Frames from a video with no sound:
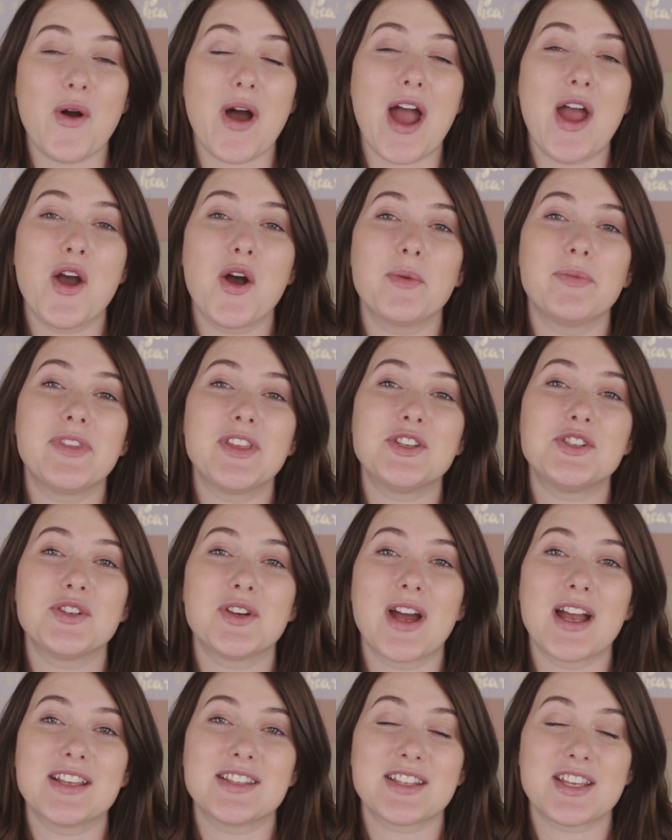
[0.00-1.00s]
I hope that you
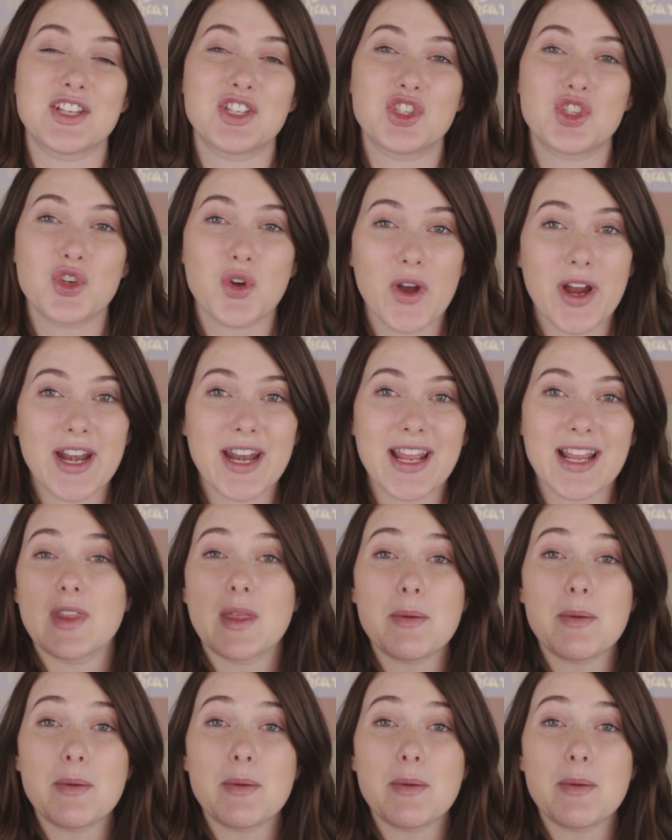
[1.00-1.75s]
guys enjoyed it.